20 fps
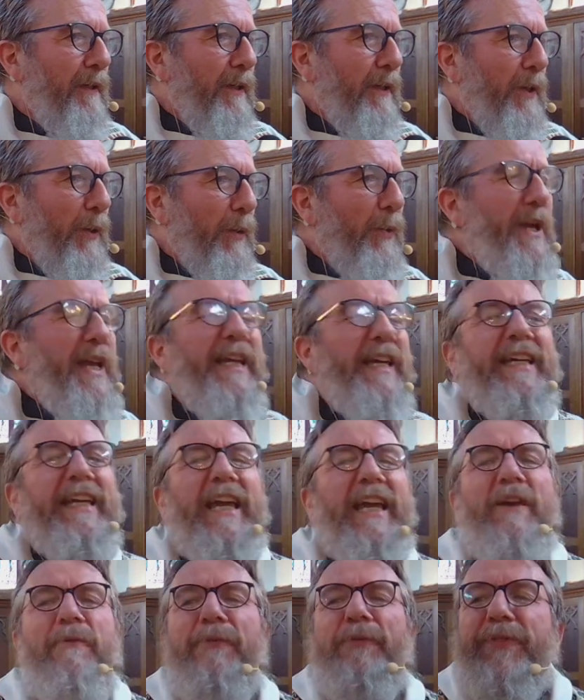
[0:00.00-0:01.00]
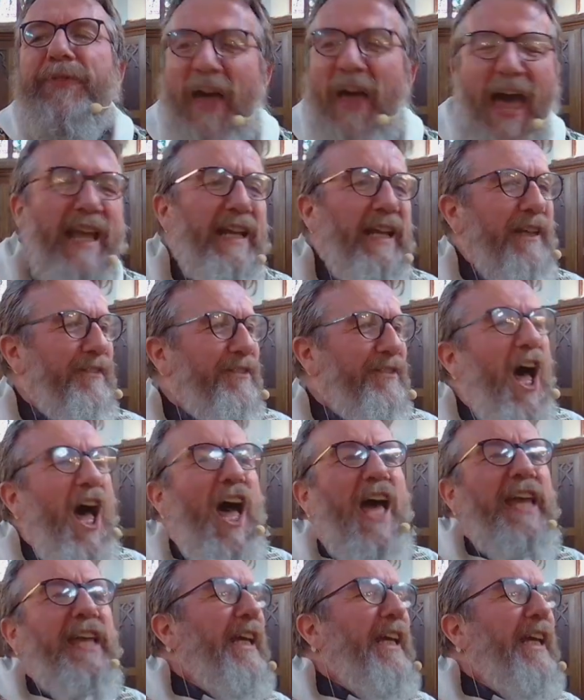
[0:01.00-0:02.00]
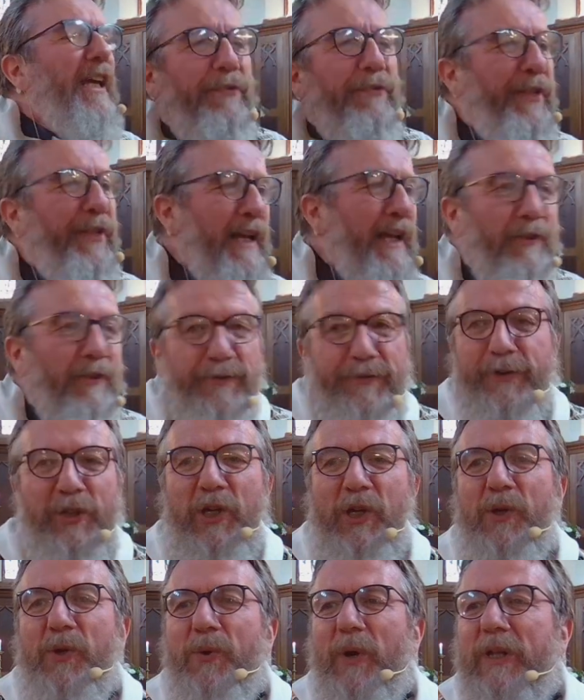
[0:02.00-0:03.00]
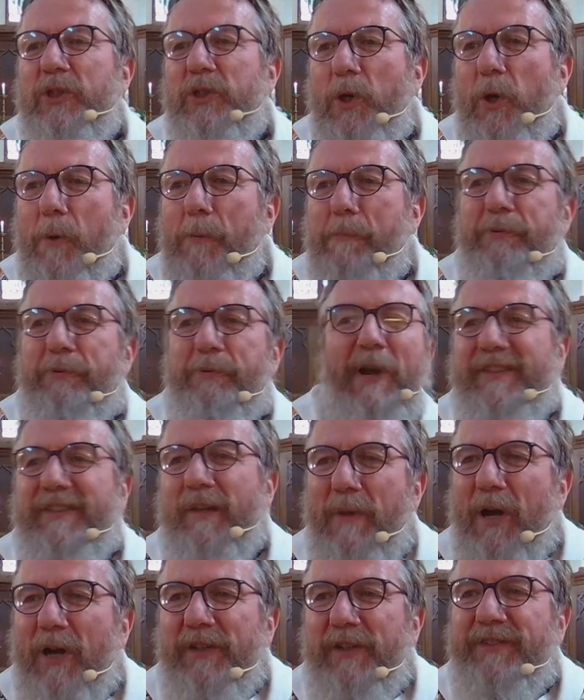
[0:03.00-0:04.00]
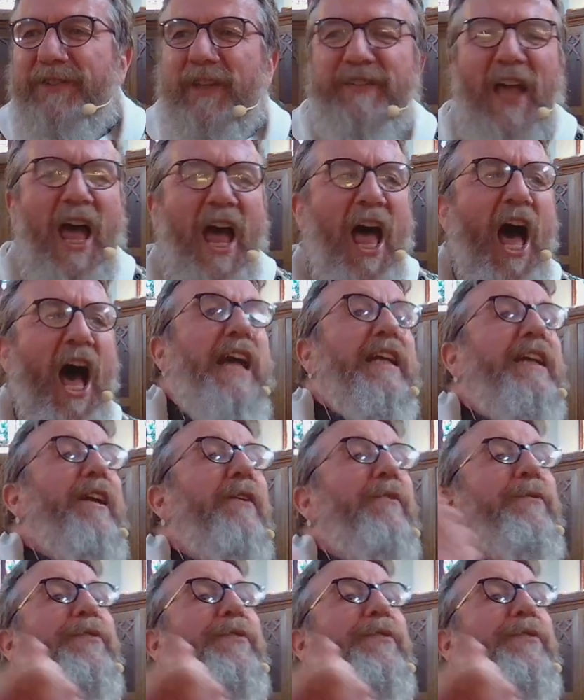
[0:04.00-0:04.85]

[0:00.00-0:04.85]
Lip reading: We give thanks. I give thanks for you and your presence amongst us. I give thanks